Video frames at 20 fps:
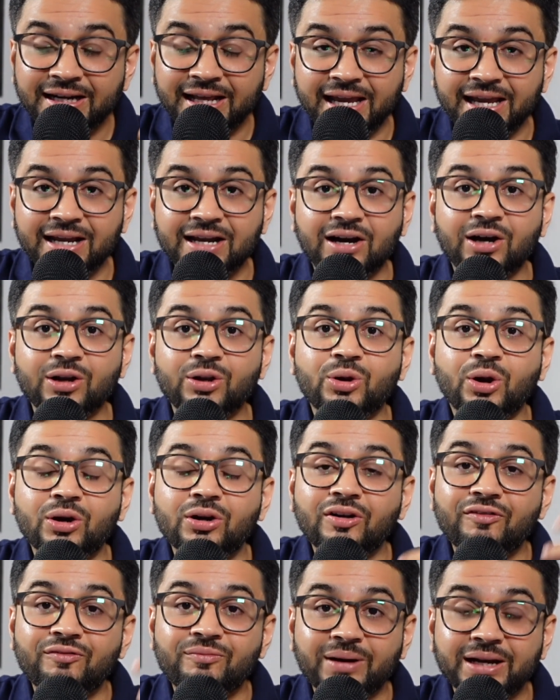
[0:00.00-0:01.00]
take a lot
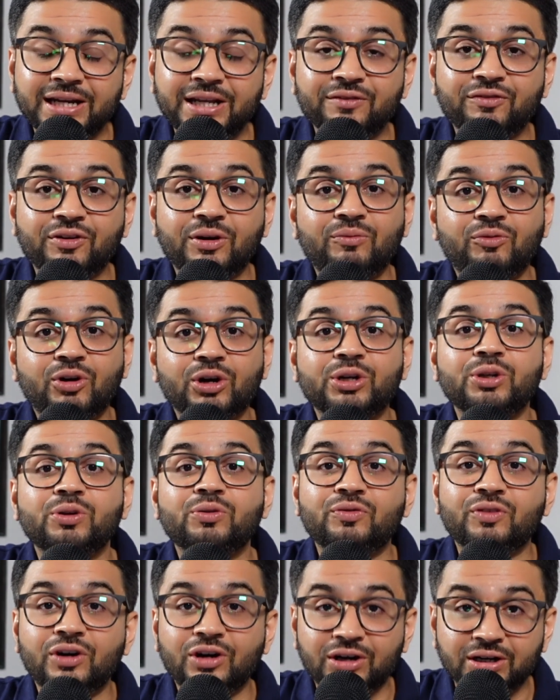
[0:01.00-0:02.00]
of money from what
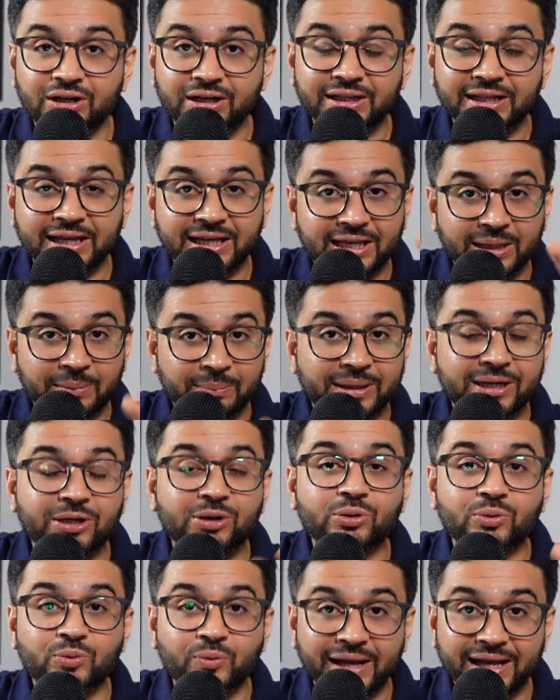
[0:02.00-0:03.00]
you've earned. They keep it
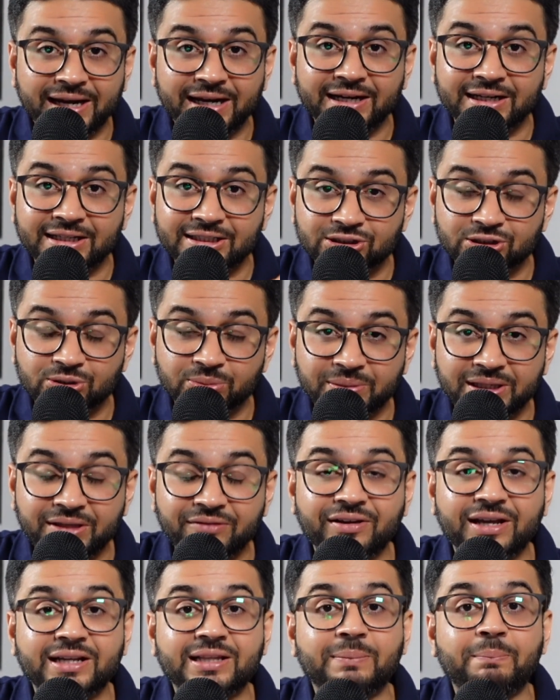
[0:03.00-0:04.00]
to where it needs to be,
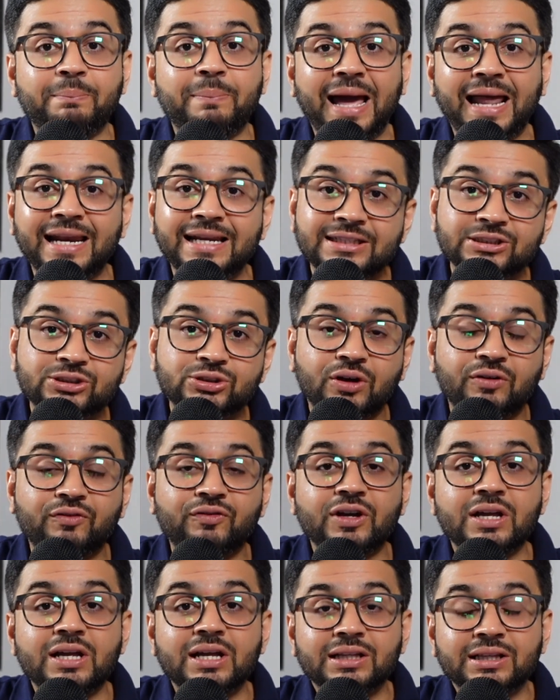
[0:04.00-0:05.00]
where the balance of
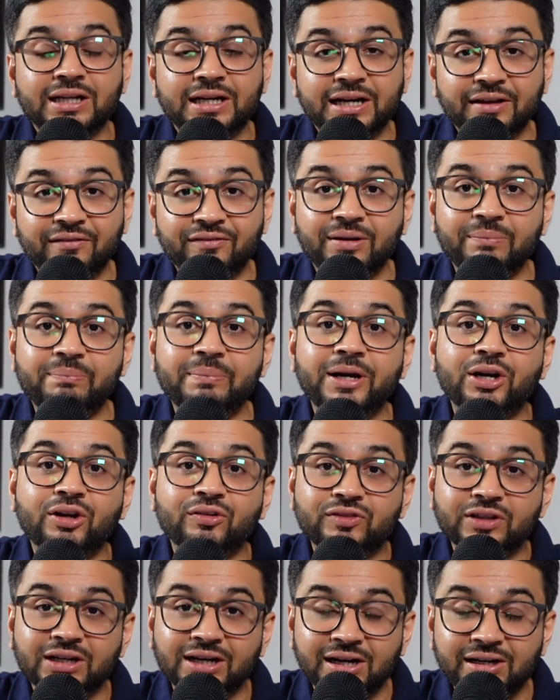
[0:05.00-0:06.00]
the development of
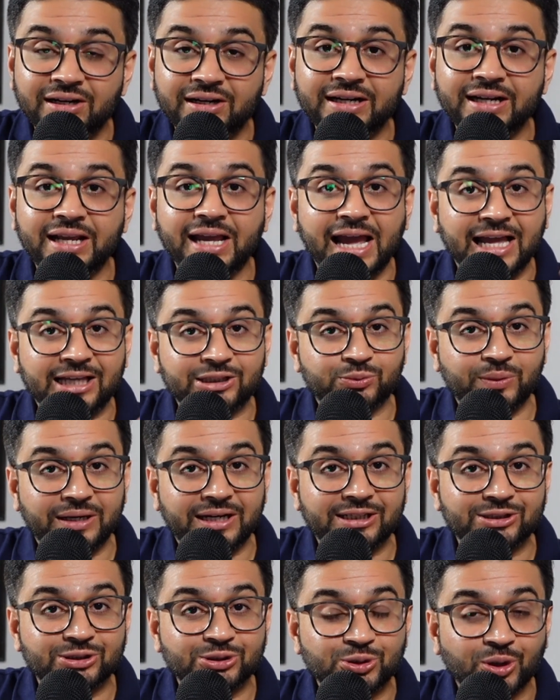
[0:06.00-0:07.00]
the country as well
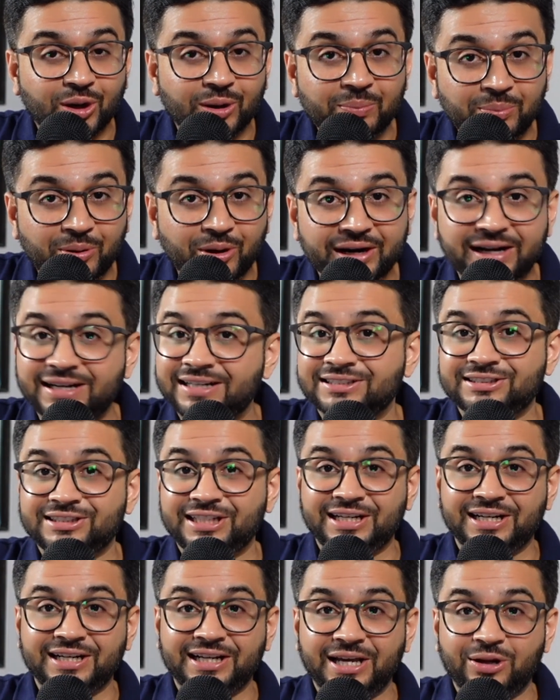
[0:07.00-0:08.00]
as your pocket is
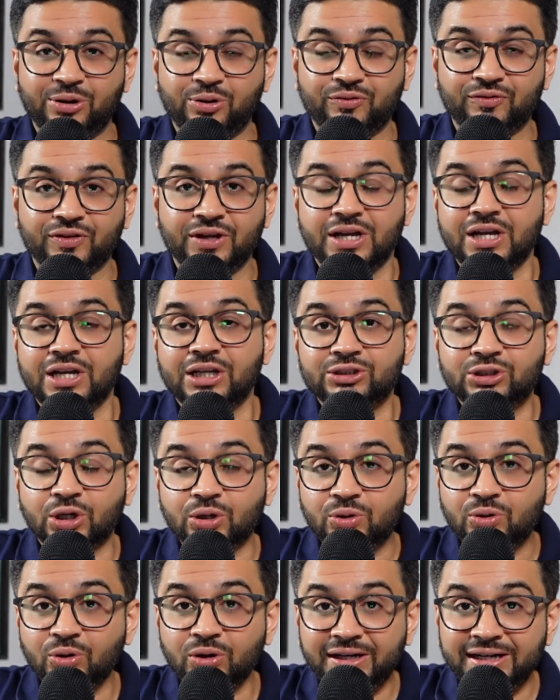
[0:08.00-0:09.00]
taken care of. So
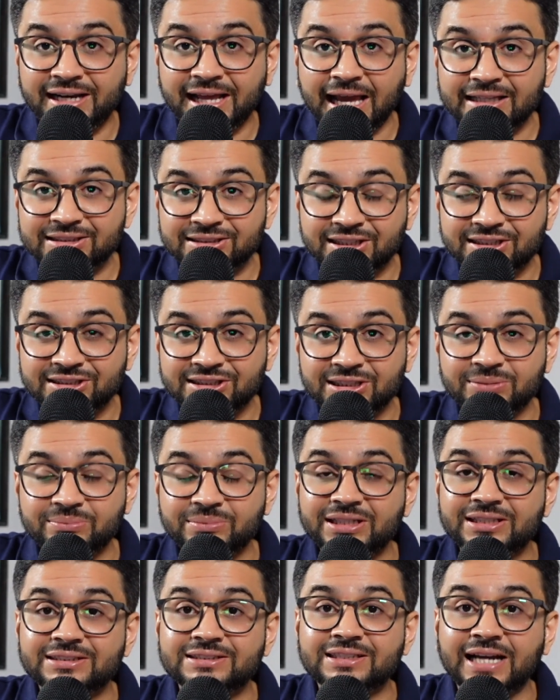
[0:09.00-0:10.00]
good tax regime
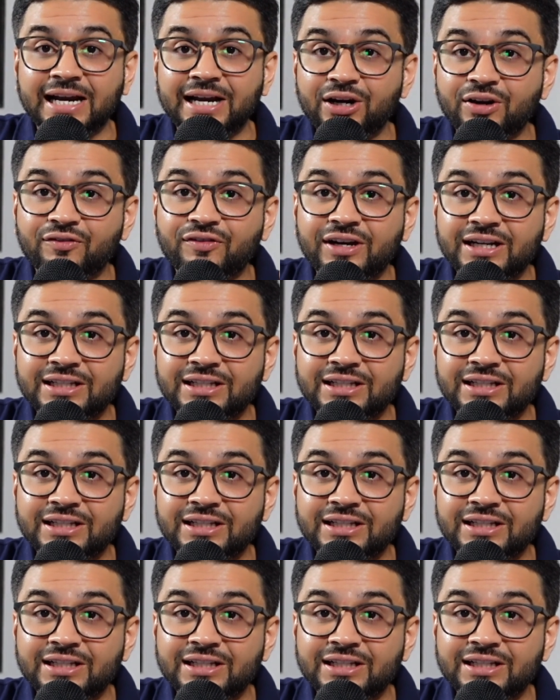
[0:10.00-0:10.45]
is kind of an